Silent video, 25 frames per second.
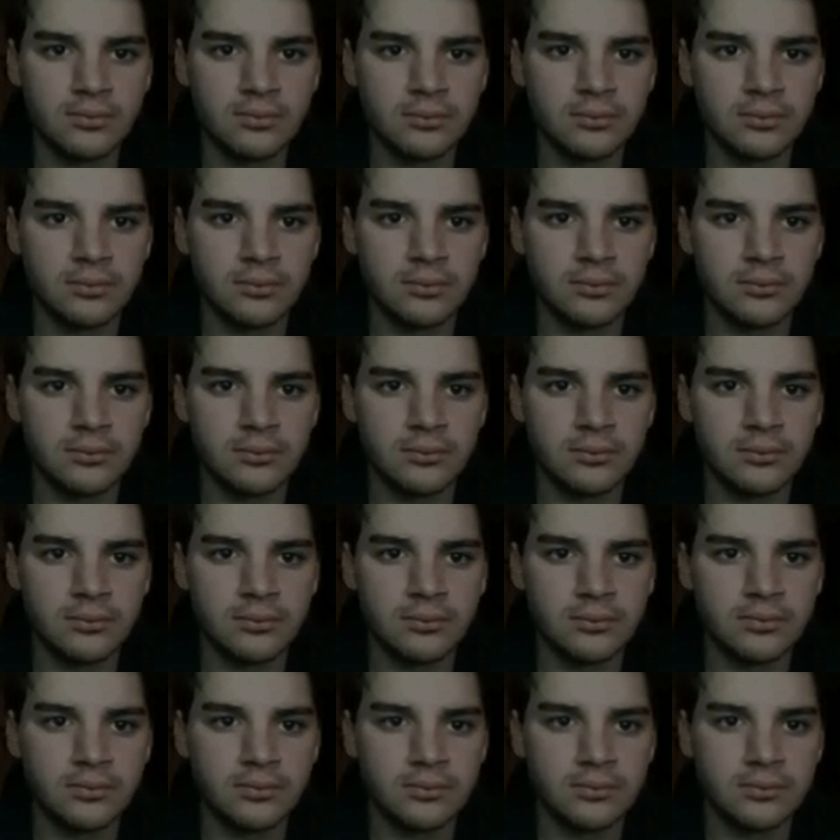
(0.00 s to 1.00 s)

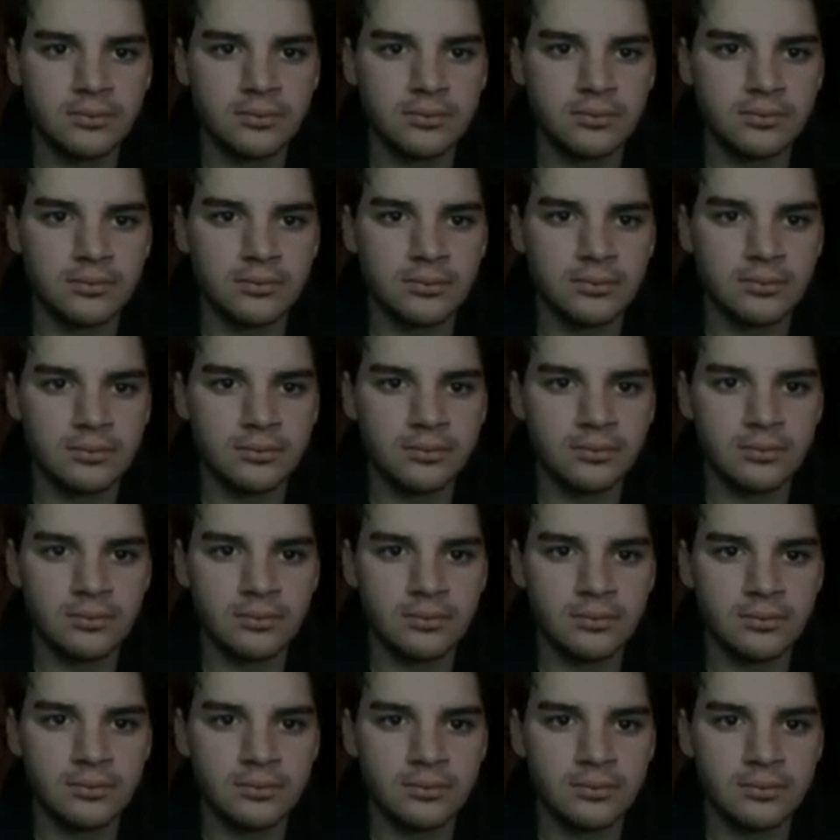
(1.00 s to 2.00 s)

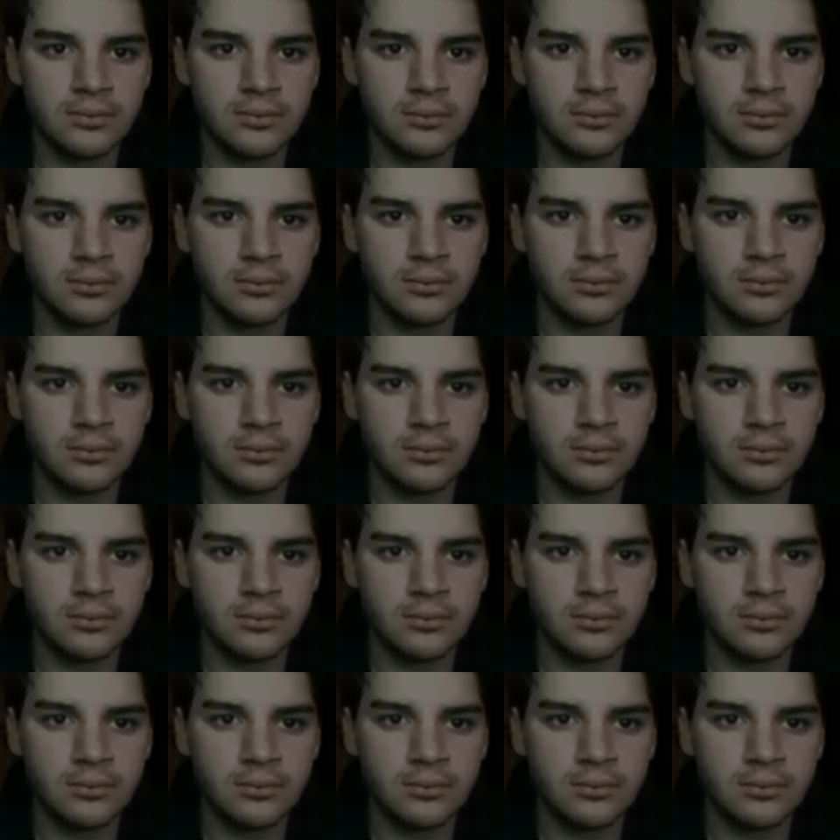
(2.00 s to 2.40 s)
No words are spoken by the person on screen.